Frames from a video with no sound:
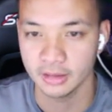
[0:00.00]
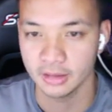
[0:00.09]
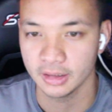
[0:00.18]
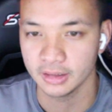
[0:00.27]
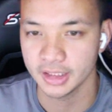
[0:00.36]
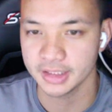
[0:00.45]

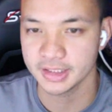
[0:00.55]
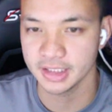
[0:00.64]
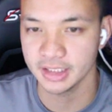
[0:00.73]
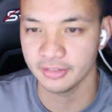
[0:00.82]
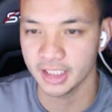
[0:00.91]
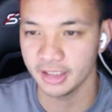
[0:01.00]
Let's see if
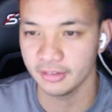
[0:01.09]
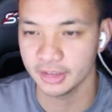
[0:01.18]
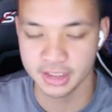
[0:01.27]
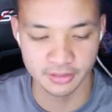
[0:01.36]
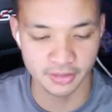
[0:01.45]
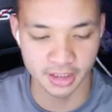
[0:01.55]
I
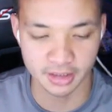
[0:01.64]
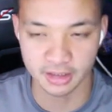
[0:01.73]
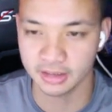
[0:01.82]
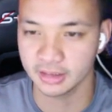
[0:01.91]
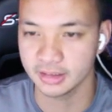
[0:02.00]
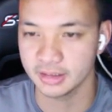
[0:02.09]

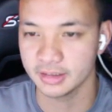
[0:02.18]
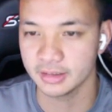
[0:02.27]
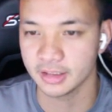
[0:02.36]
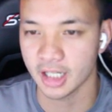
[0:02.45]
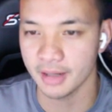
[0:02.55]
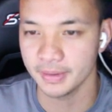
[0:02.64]

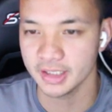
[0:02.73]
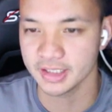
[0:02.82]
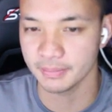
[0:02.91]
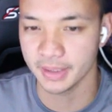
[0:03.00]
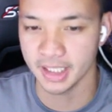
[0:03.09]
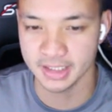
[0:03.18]
copy this and
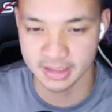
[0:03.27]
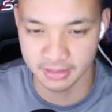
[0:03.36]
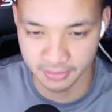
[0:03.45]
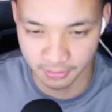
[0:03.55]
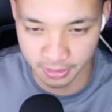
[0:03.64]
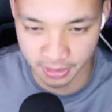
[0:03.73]
paste if it
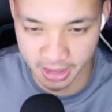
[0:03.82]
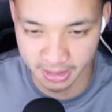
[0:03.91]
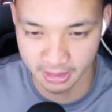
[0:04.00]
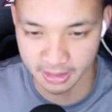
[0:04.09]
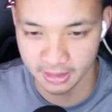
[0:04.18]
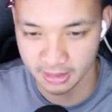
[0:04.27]
will like
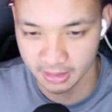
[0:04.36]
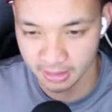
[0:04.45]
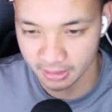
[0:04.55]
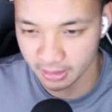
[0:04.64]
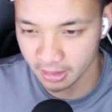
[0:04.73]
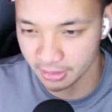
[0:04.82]

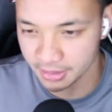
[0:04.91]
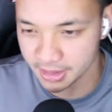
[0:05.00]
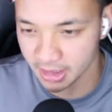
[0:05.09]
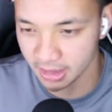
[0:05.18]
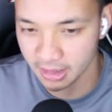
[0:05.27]
understand.